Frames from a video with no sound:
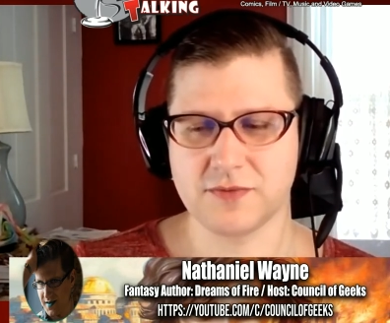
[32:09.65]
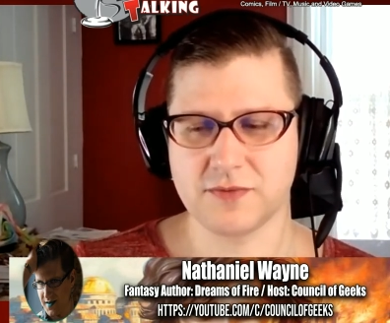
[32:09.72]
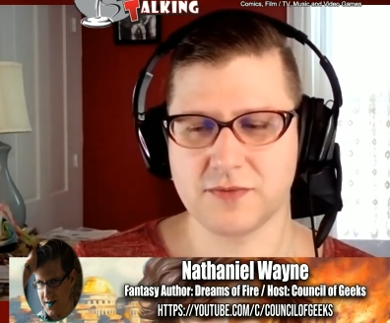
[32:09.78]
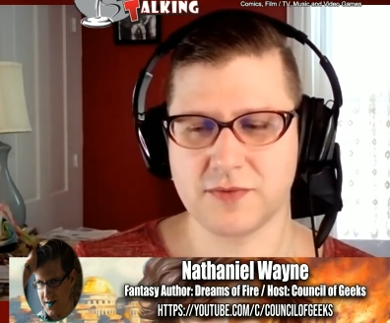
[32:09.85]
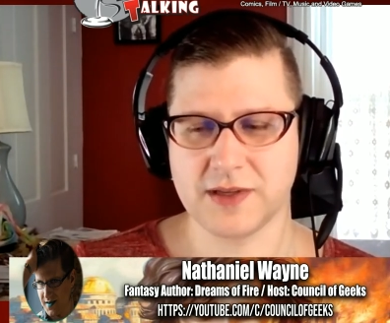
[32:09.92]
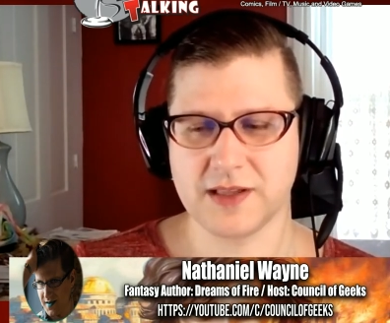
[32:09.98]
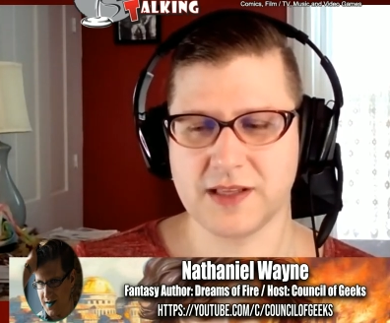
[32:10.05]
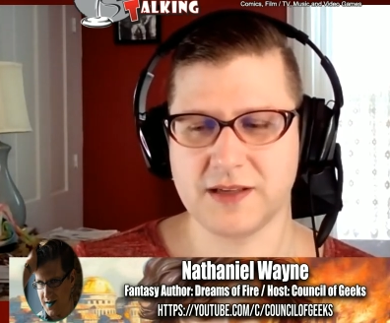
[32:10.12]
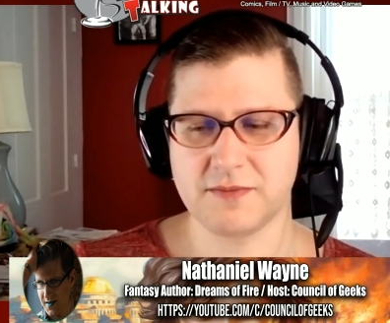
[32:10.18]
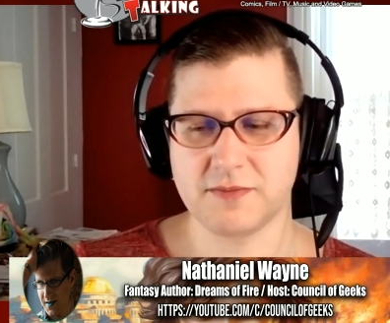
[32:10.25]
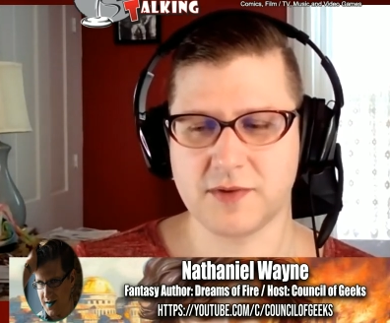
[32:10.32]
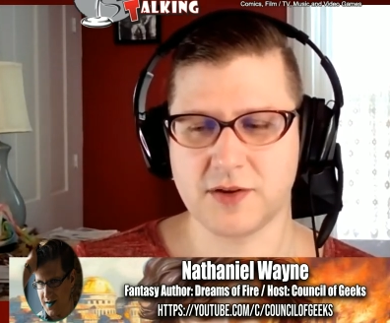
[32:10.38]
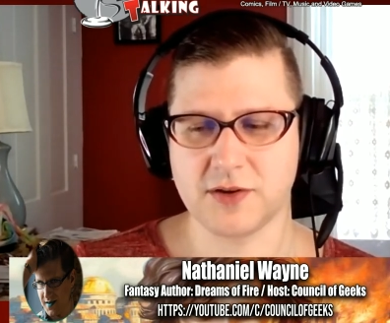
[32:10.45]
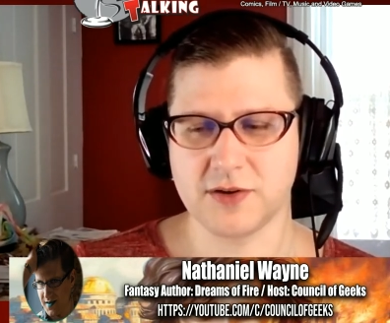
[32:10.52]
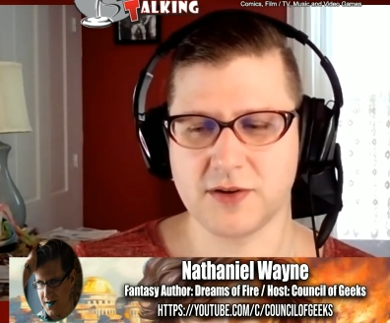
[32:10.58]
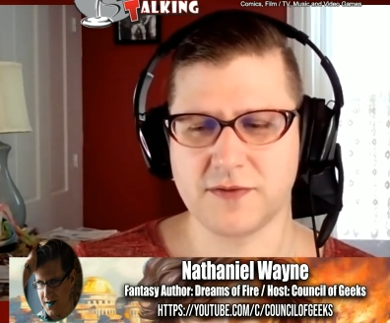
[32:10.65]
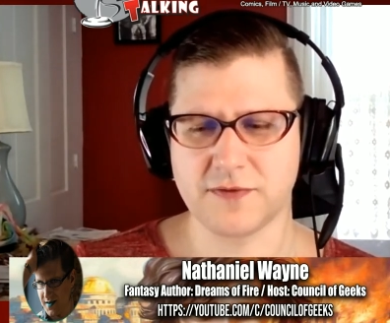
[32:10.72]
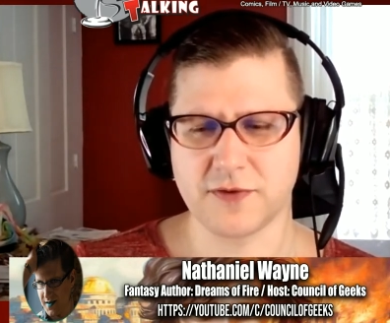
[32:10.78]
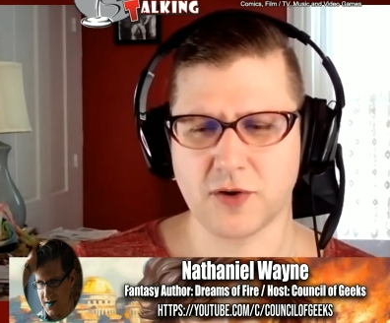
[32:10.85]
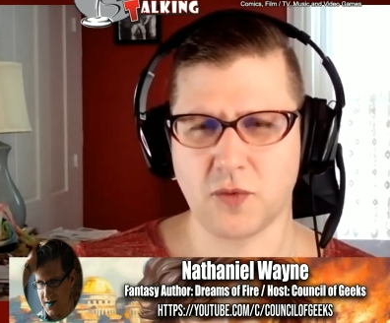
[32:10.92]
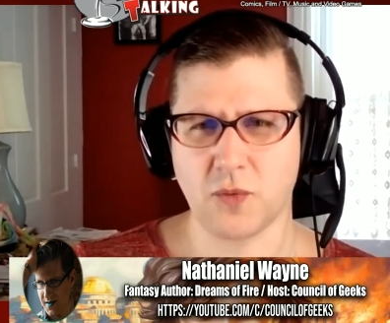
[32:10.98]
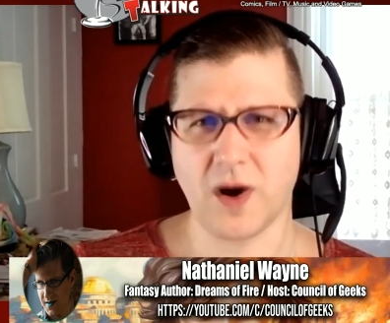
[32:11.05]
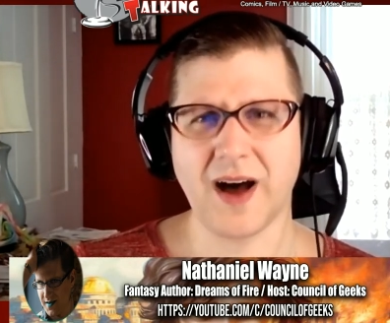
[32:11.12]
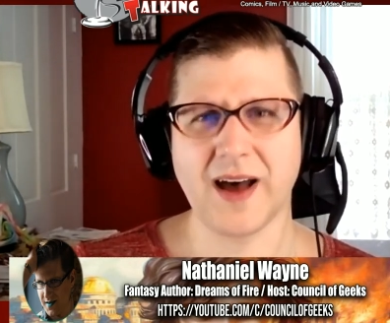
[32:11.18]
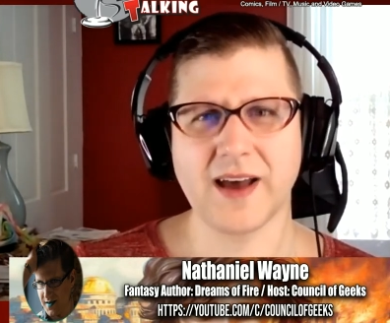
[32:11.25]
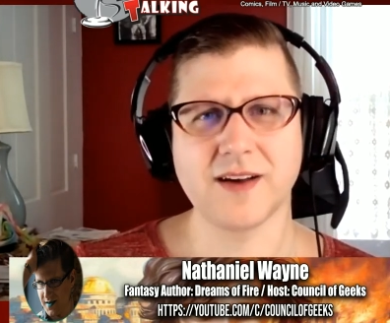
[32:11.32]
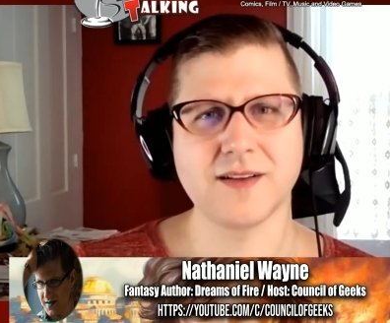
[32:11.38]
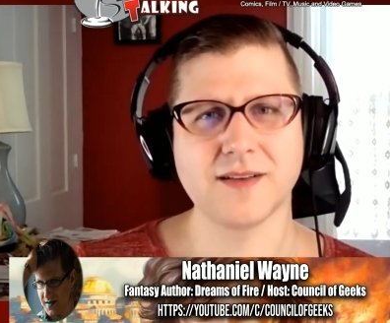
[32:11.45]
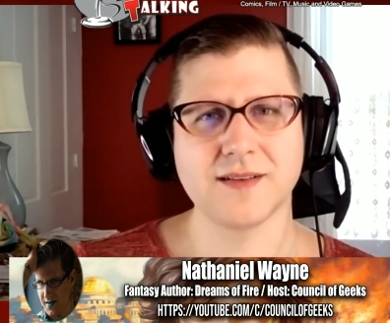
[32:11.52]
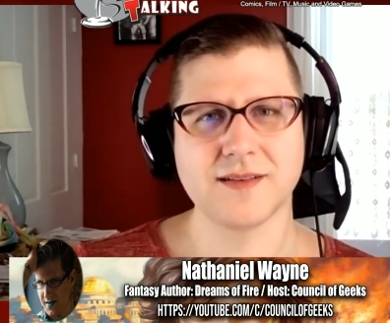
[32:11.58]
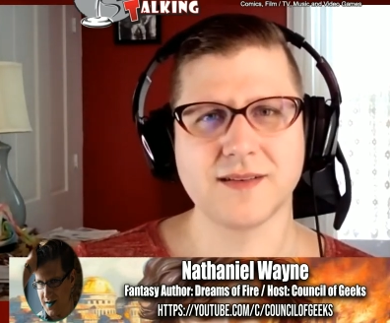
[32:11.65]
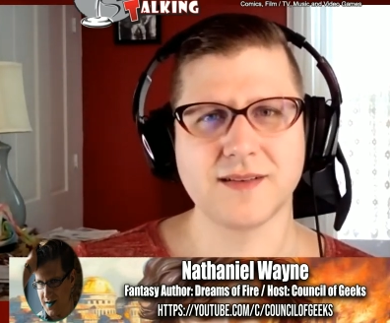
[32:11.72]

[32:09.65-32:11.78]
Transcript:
Speaker 1: really good for a while